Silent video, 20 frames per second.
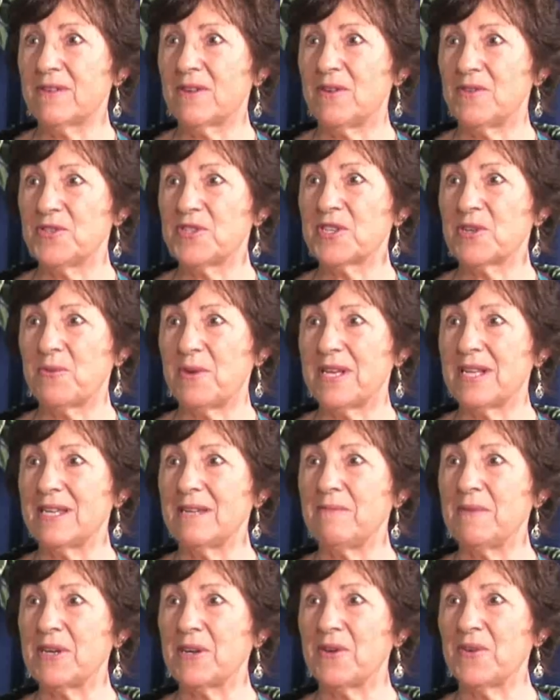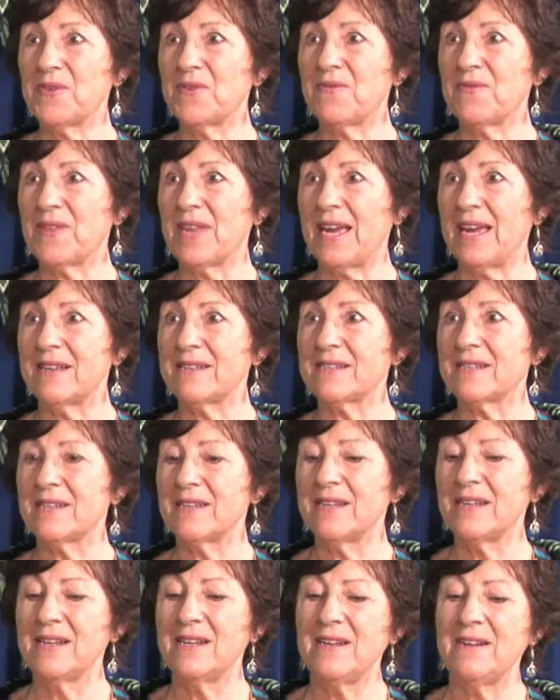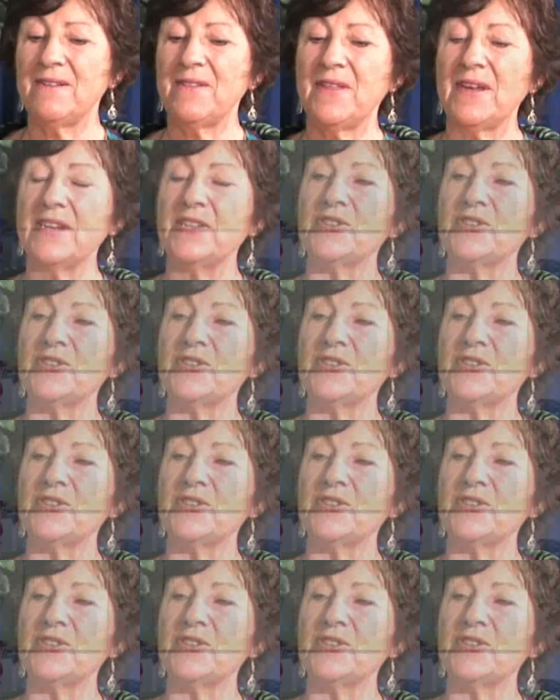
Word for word: consequently because of that, they